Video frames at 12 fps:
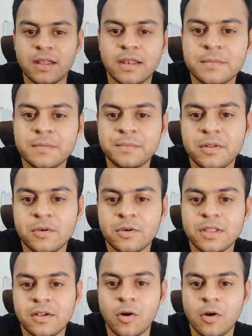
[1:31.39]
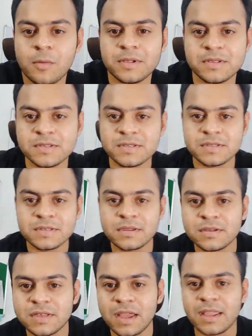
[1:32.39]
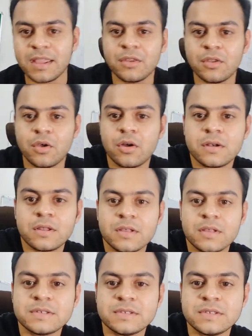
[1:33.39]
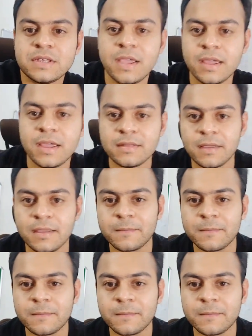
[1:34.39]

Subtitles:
Let me know in the comments because I cannot see anything.